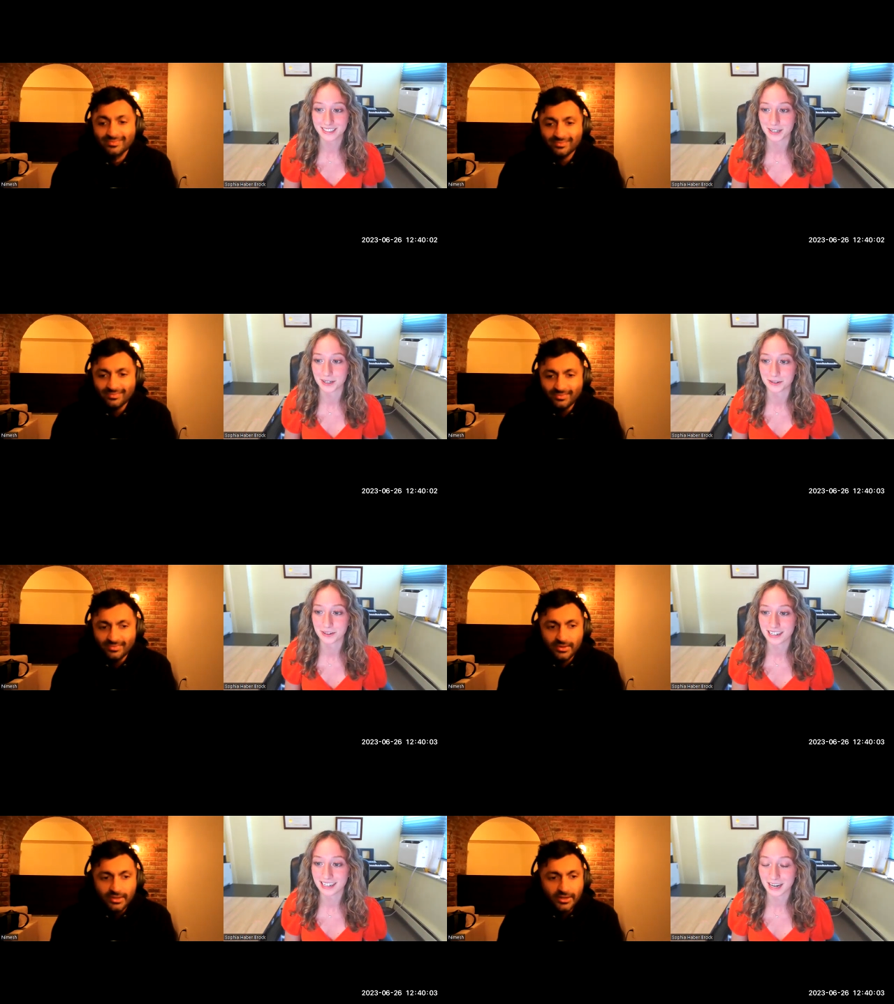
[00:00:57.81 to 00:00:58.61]

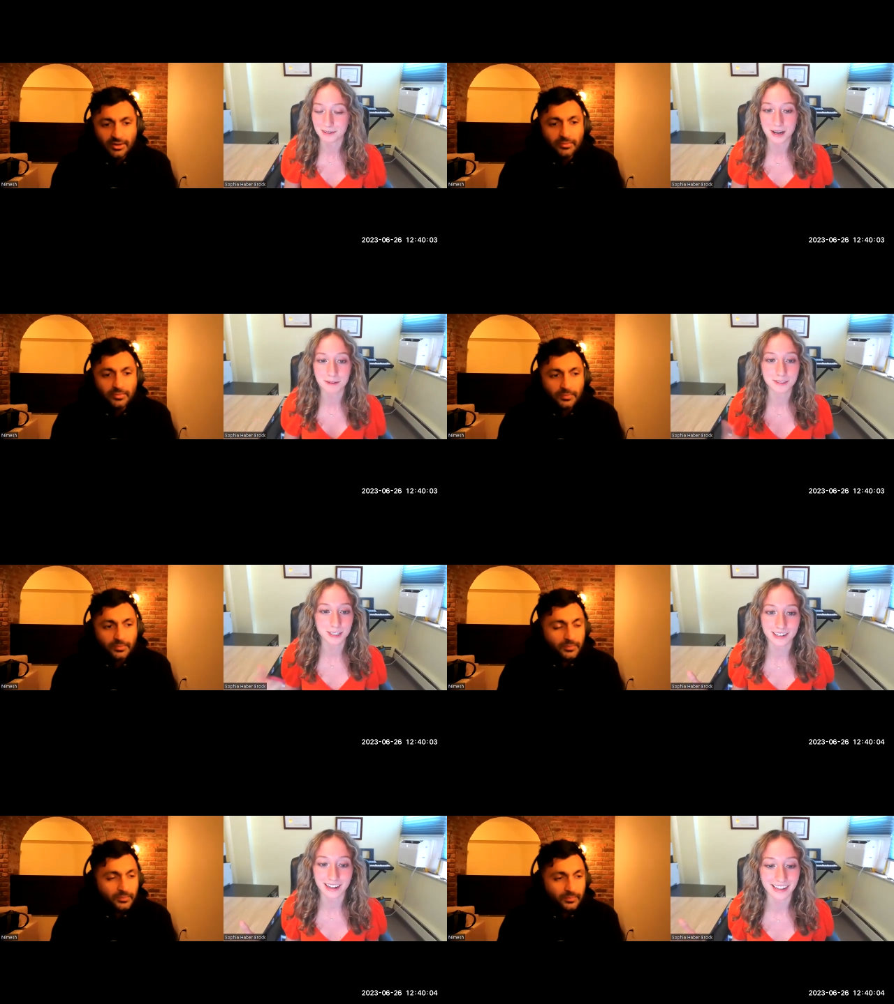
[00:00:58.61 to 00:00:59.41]
Speaker 1: so yeah i'm
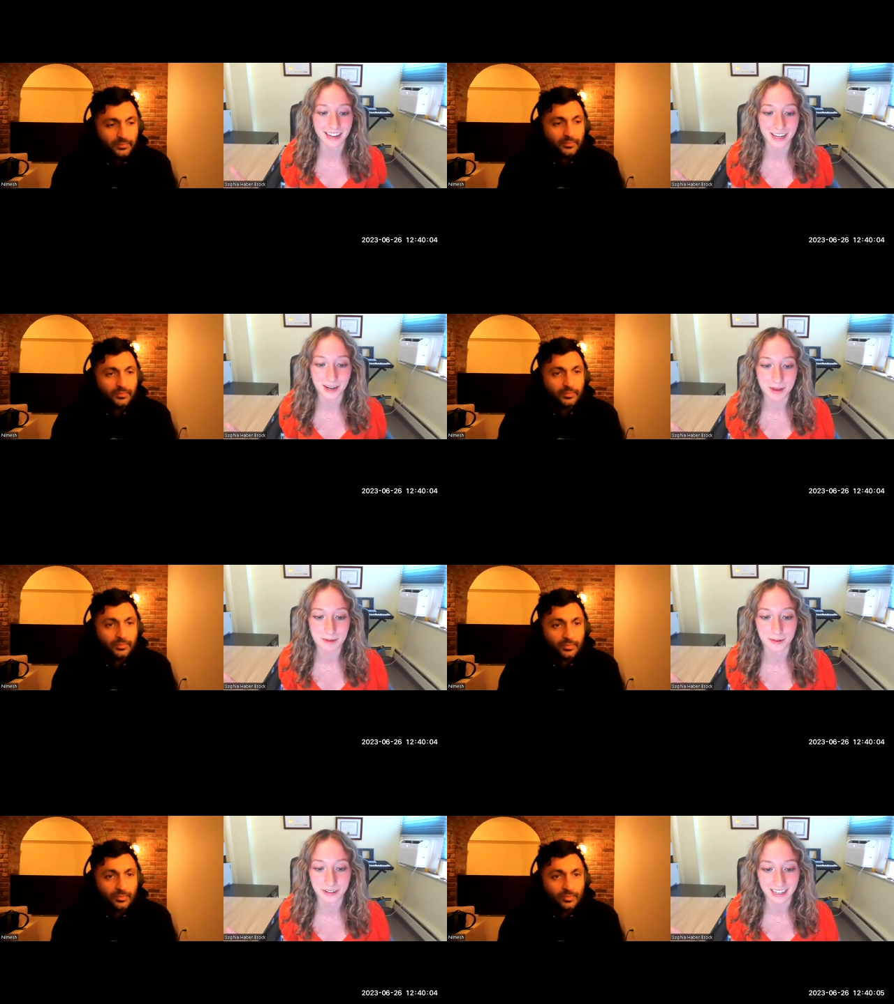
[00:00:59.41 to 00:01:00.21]
sure a lot of young
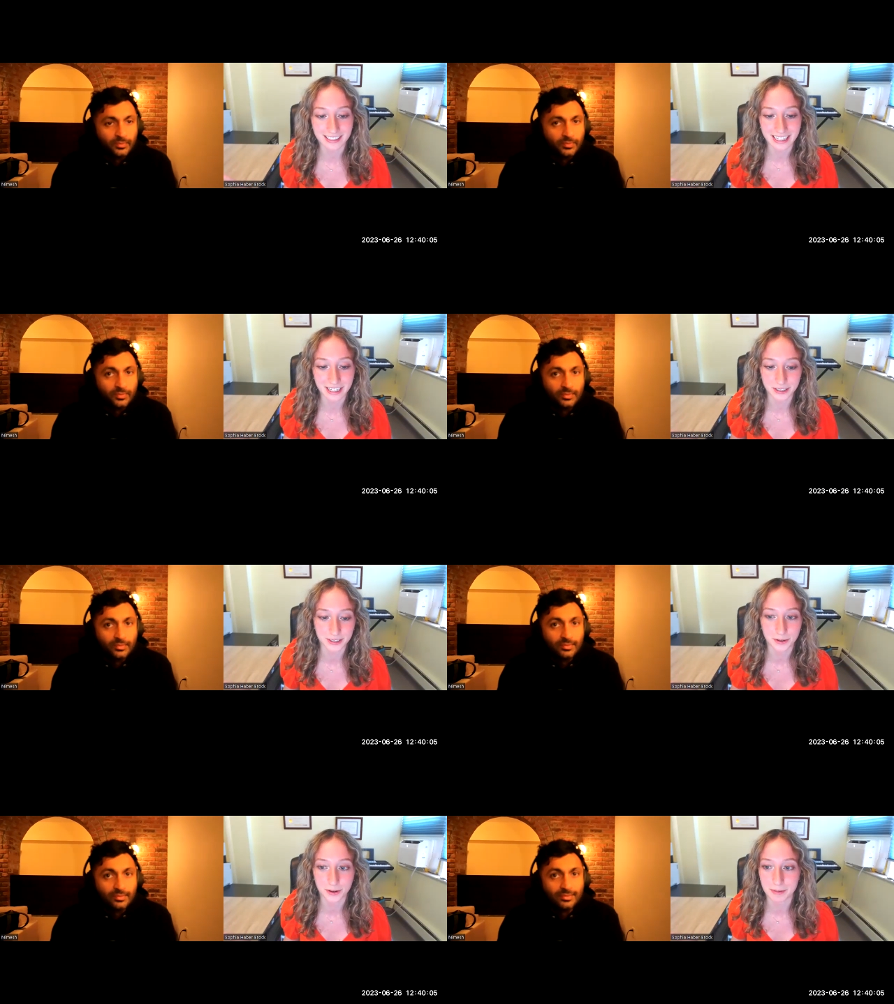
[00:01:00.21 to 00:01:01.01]
people would like to hear your
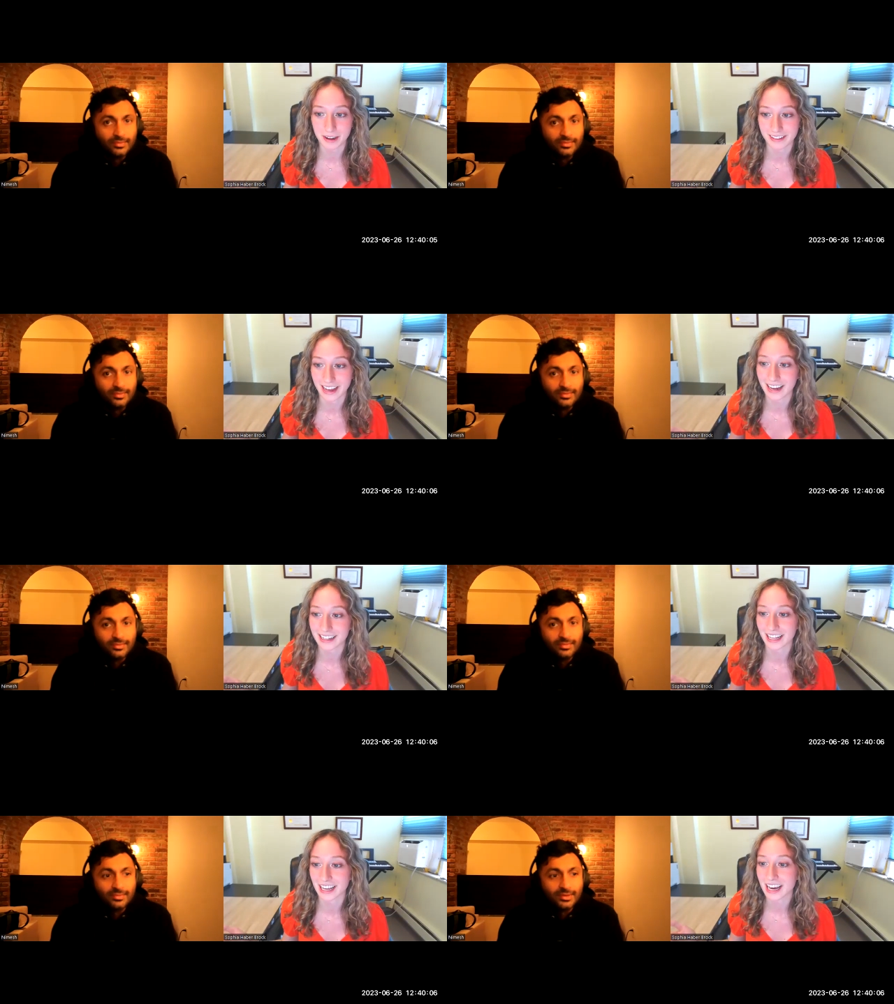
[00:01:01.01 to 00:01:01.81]
story about
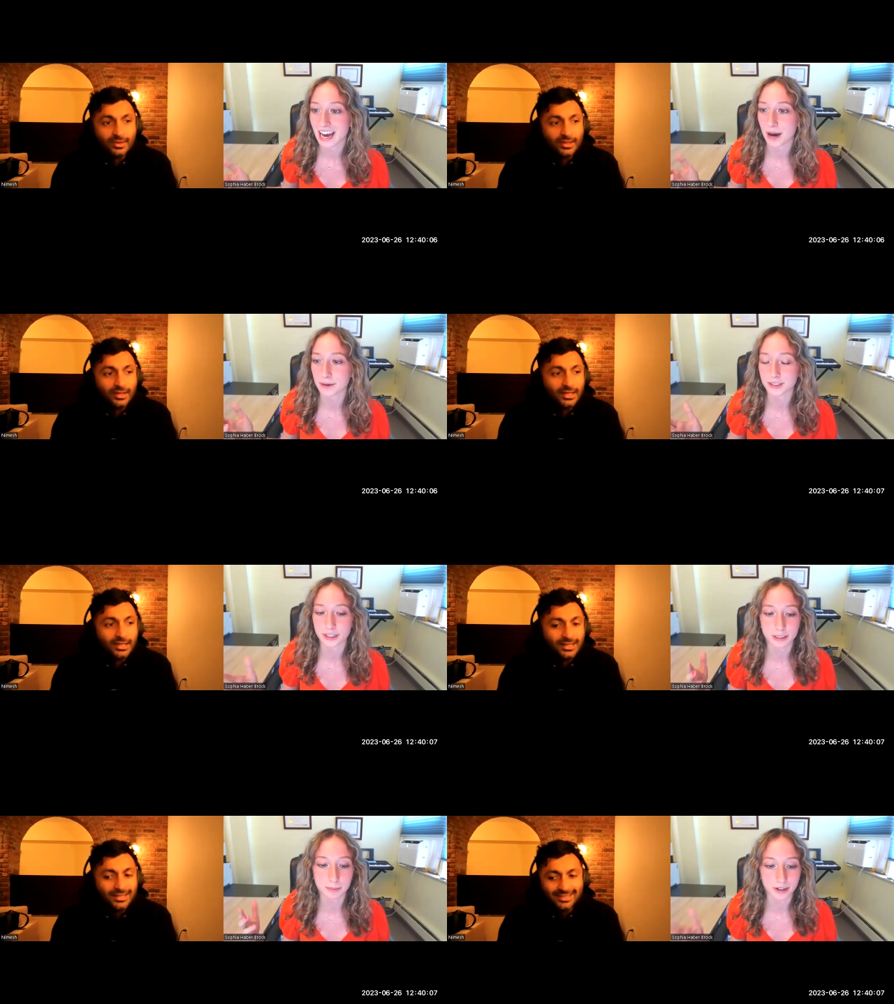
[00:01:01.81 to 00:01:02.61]
that like how was
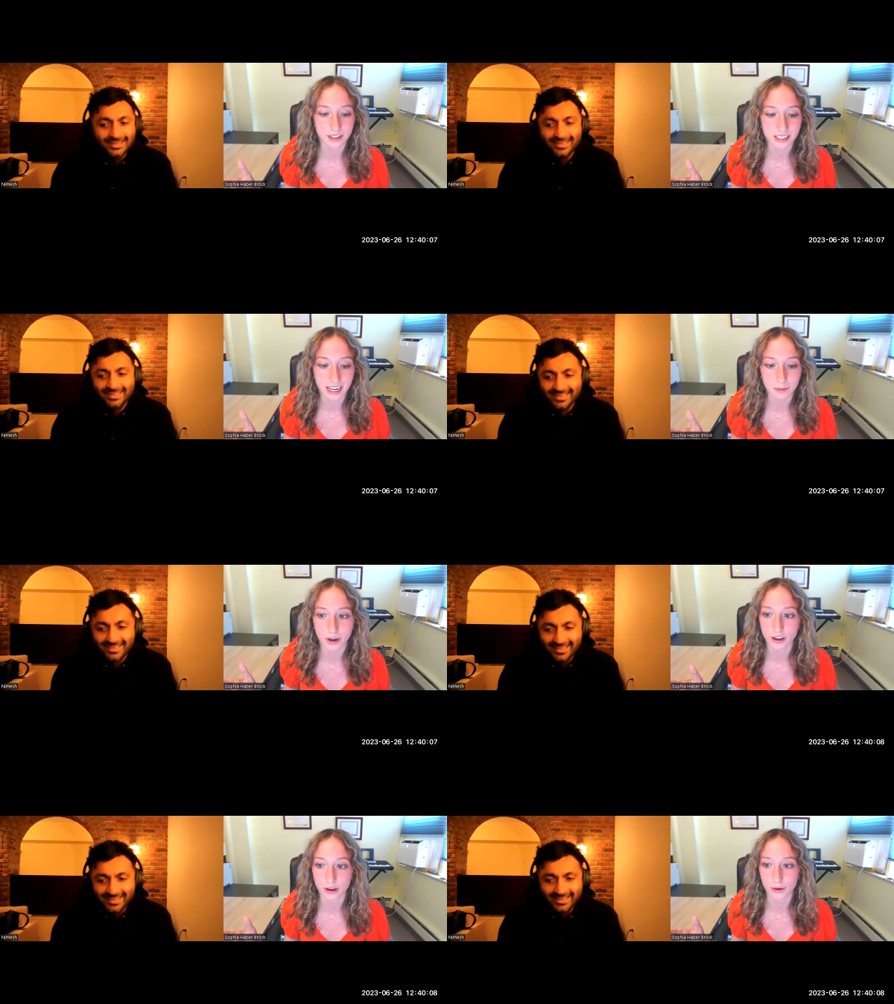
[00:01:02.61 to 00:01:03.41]
your experience at
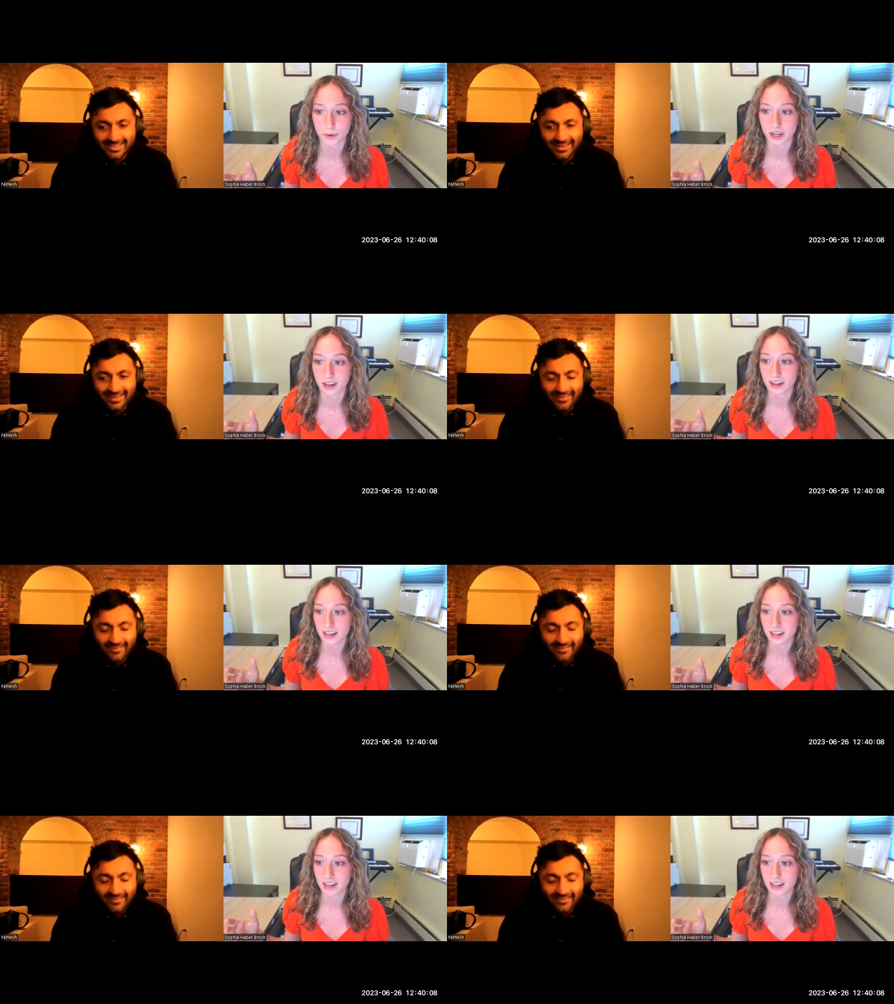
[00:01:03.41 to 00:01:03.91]
nyu and